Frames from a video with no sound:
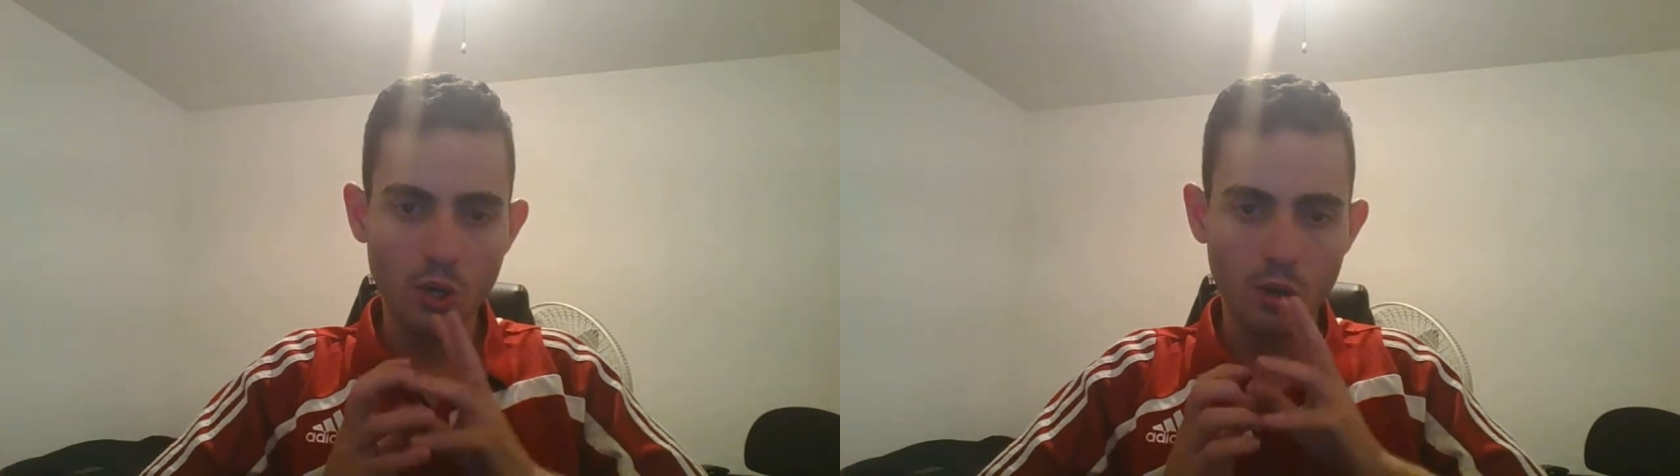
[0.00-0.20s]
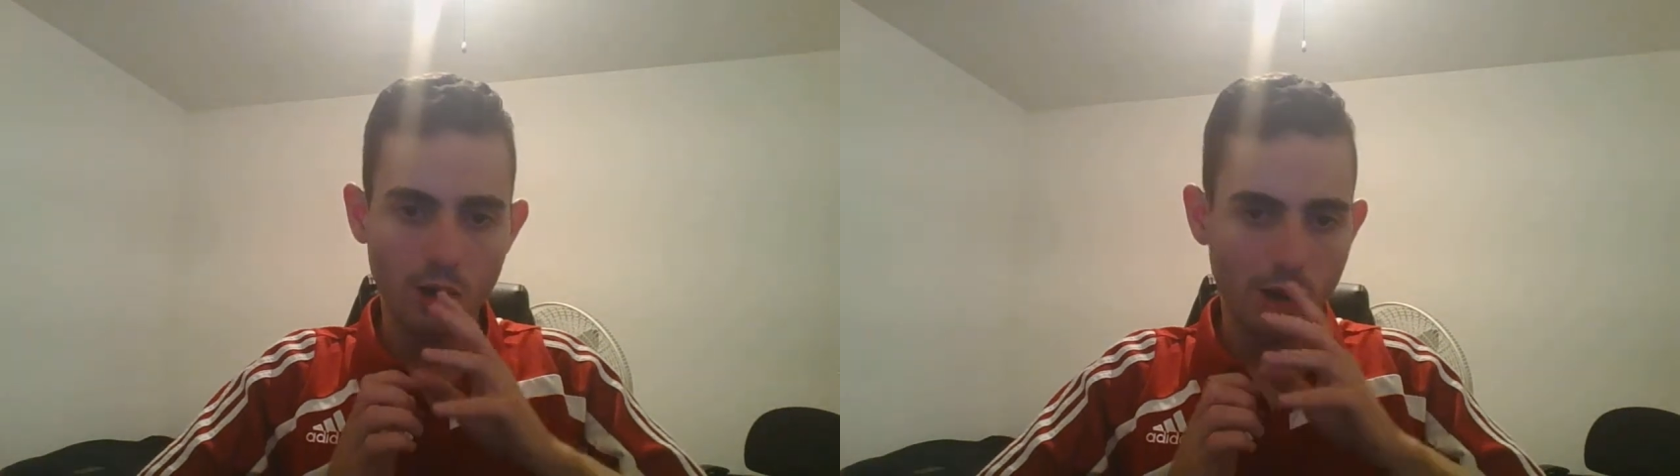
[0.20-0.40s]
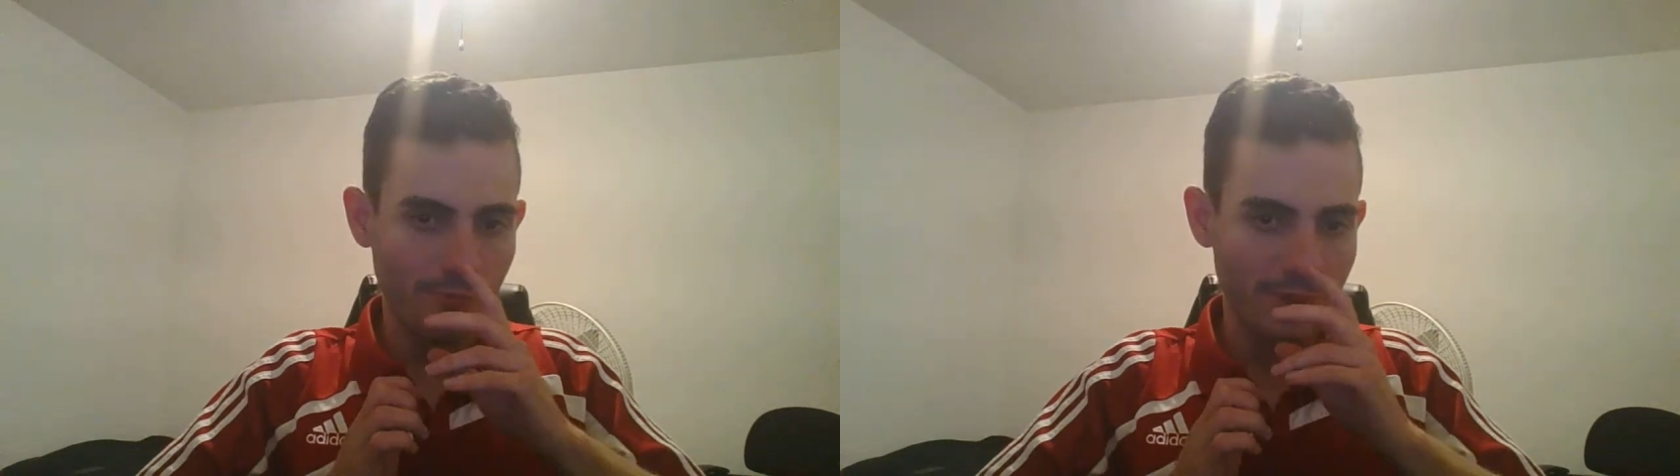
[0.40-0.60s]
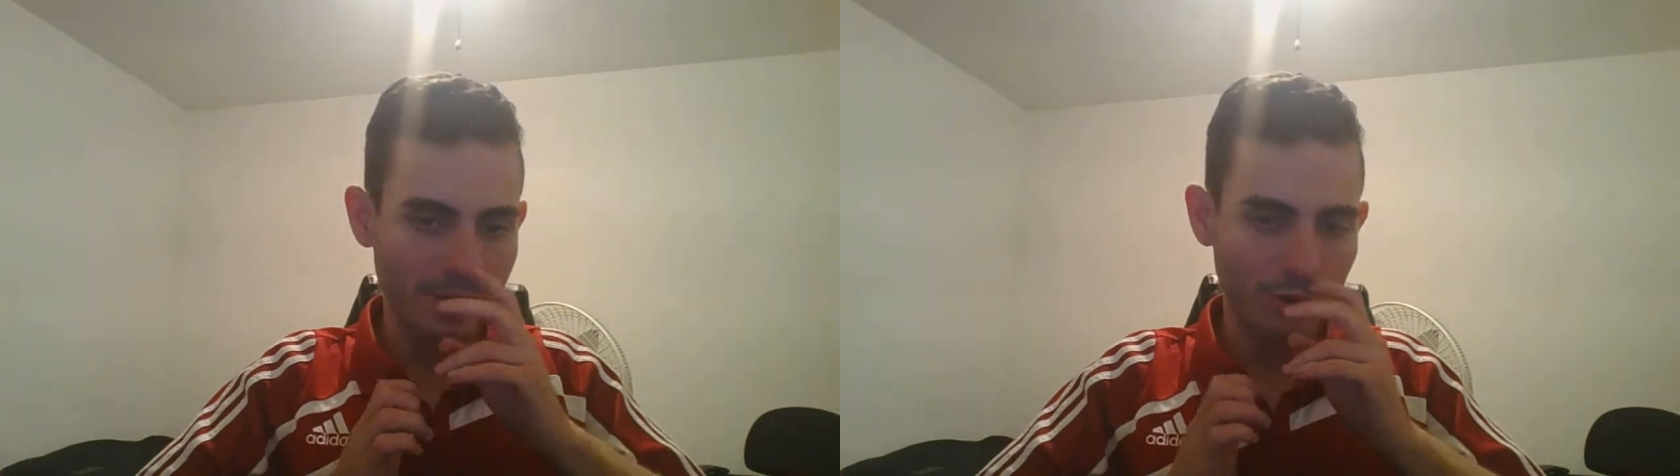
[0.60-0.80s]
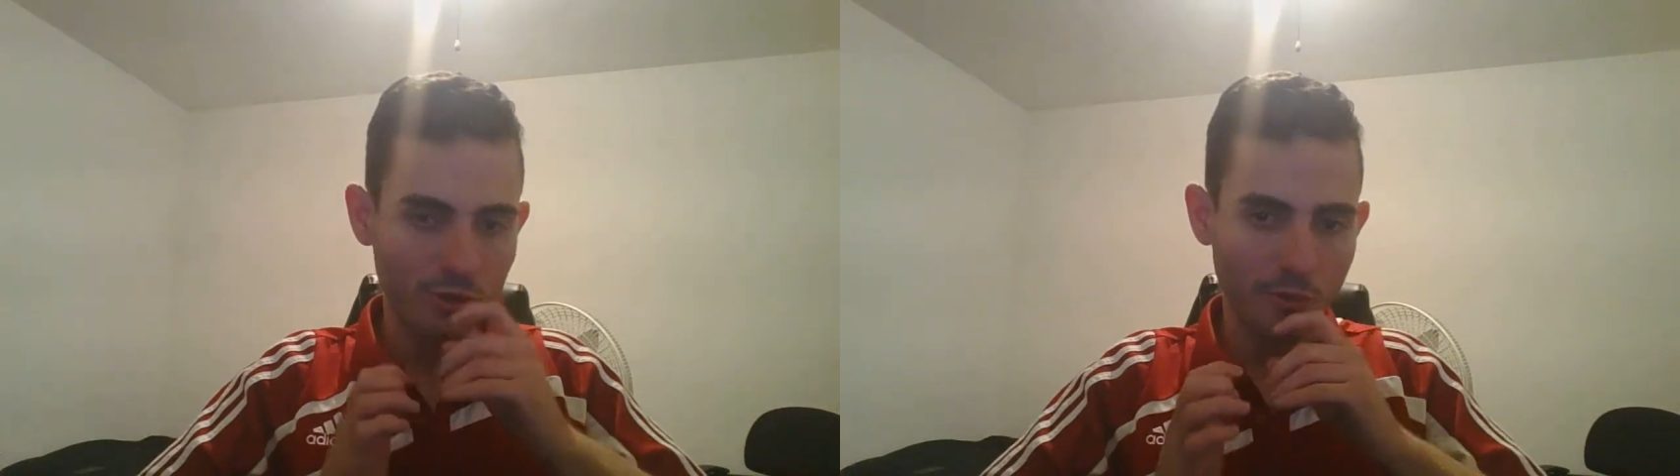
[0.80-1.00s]
uh, be
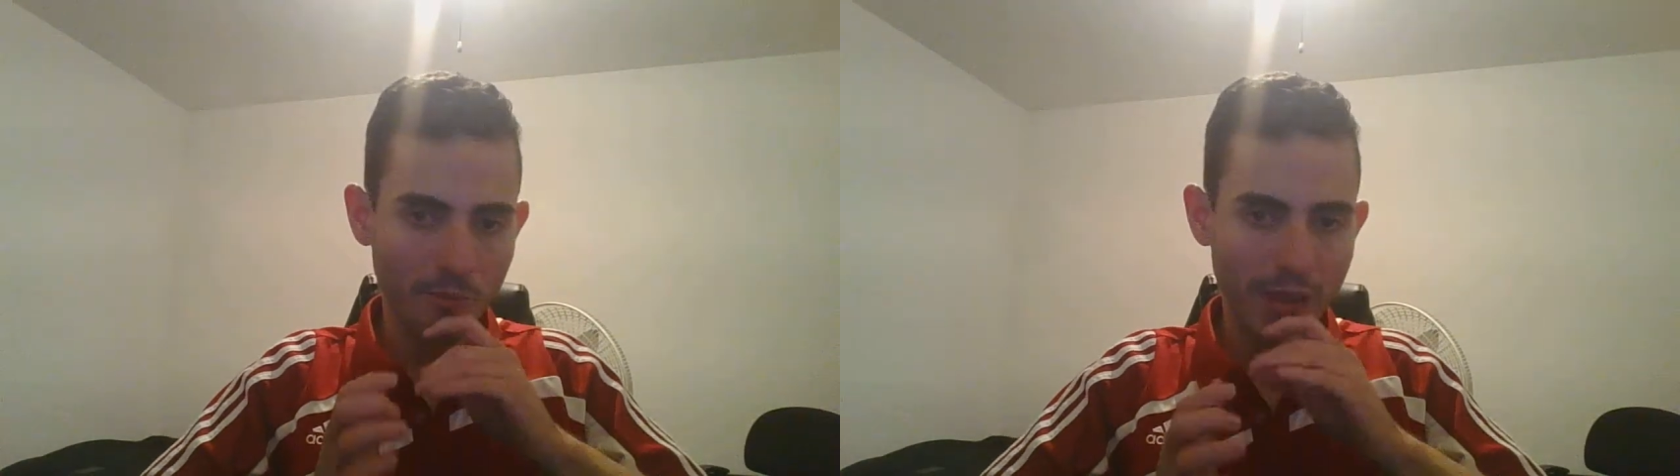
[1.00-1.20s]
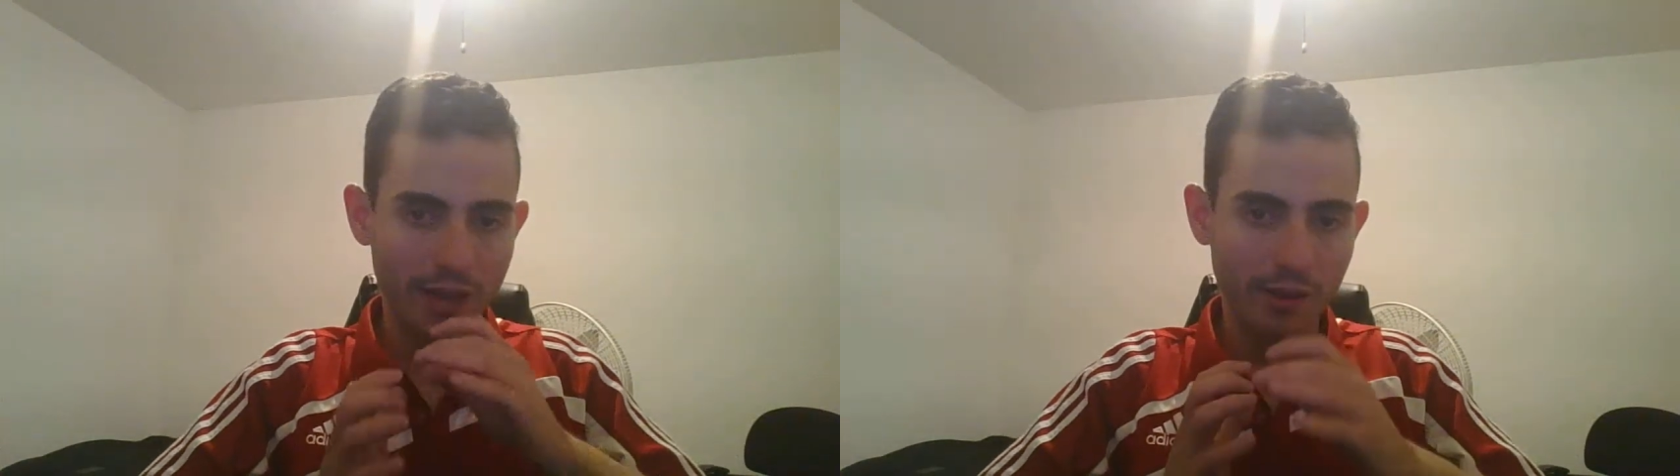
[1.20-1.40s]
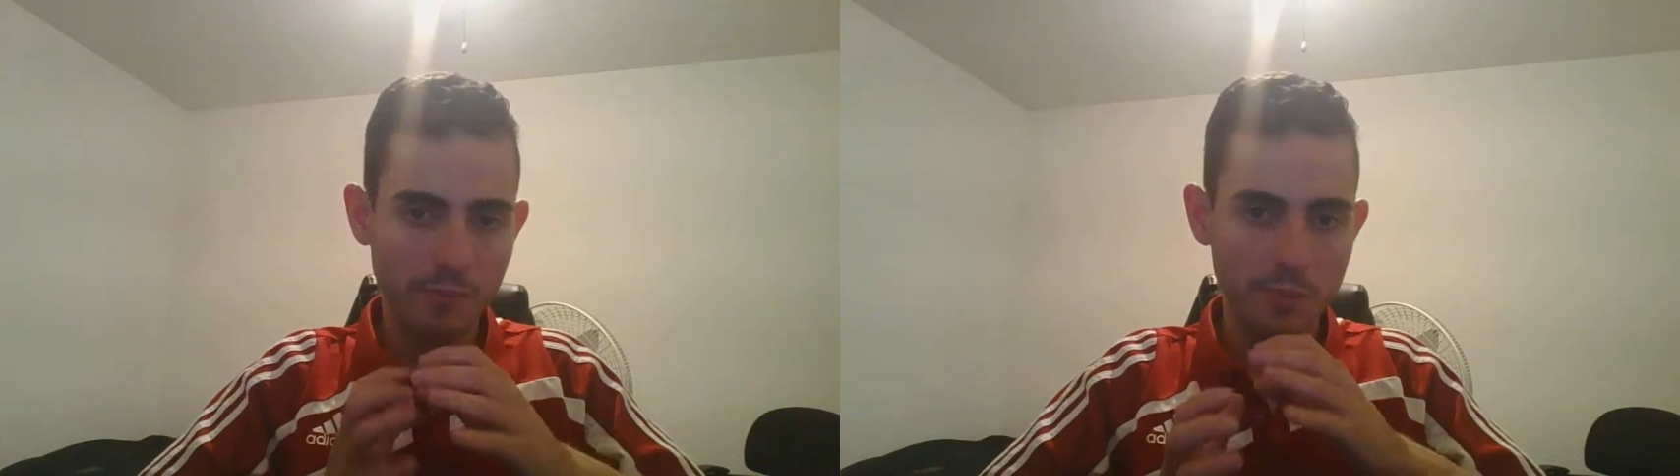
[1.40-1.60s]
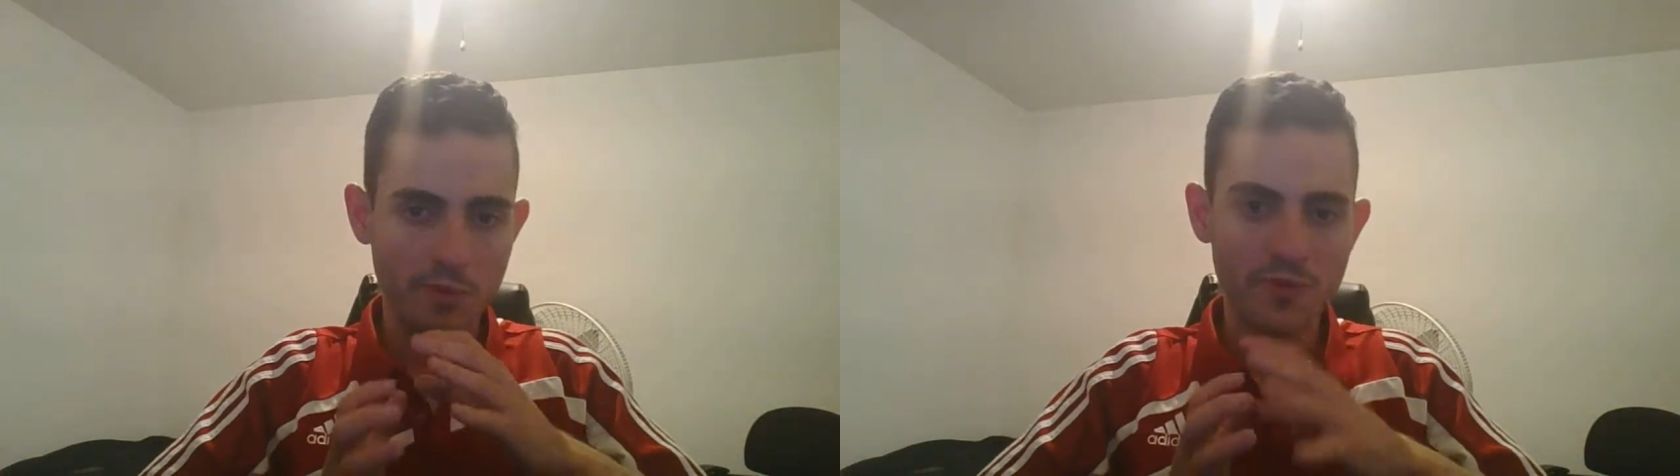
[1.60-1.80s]
able to make a couple of